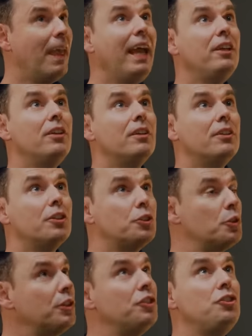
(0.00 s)
And the
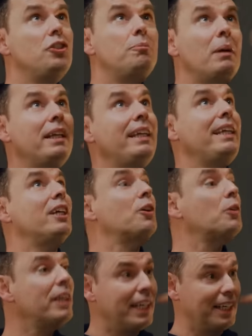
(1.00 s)
truth is you've been
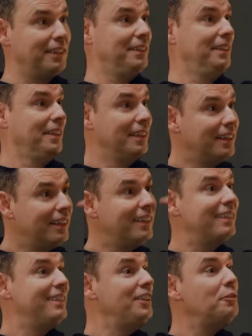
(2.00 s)
hearing.
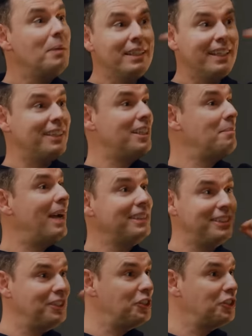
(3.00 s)
You've been getting the message.